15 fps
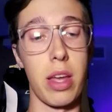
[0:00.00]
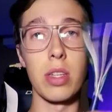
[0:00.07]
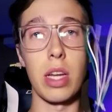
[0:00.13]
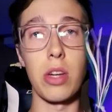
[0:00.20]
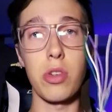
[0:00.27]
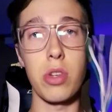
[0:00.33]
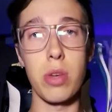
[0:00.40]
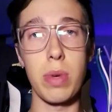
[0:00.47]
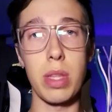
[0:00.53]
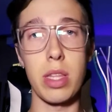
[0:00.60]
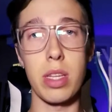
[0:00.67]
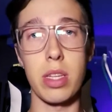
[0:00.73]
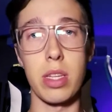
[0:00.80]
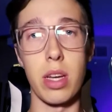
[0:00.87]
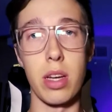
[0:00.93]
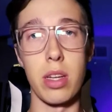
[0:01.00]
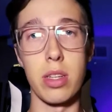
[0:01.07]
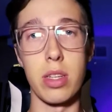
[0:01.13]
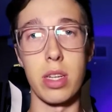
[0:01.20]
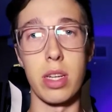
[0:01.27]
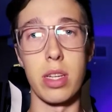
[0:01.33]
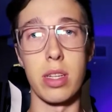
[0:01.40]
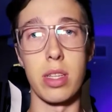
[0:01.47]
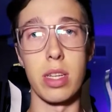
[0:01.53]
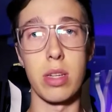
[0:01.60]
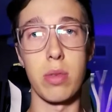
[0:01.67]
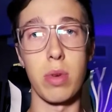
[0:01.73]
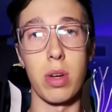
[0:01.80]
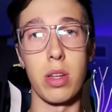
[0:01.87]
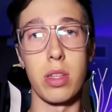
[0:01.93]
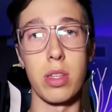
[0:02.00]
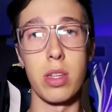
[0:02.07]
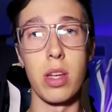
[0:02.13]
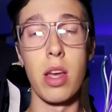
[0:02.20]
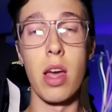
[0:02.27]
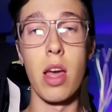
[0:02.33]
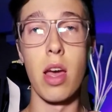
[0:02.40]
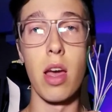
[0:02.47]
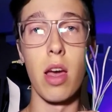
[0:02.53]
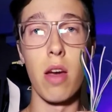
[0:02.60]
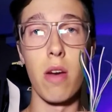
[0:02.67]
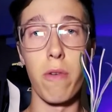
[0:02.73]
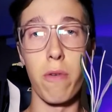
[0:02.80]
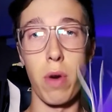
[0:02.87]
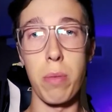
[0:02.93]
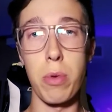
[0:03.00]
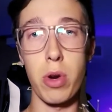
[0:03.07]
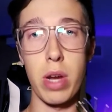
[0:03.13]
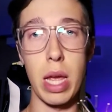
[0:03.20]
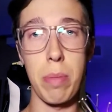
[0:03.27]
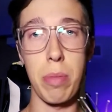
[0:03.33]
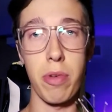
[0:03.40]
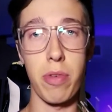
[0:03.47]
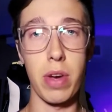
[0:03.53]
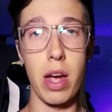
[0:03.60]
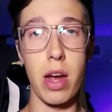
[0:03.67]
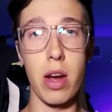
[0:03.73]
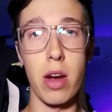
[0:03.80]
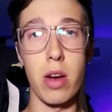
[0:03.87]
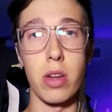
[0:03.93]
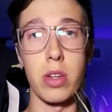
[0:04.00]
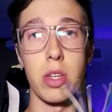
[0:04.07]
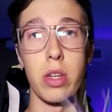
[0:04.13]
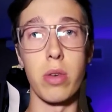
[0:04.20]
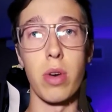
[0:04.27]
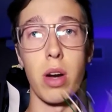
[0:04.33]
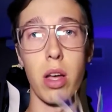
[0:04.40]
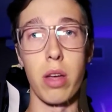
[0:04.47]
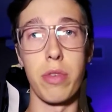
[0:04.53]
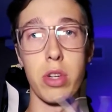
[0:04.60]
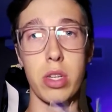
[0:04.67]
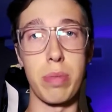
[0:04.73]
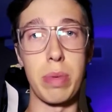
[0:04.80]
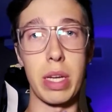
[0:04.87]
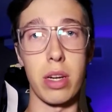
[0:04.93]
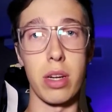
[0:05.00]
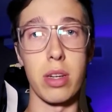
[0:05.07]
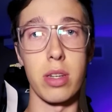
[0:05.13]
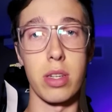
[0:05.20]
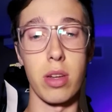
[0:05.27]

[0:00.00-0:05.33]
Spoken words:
Essentially what this does is this runs from your amplifier to all of your speakers.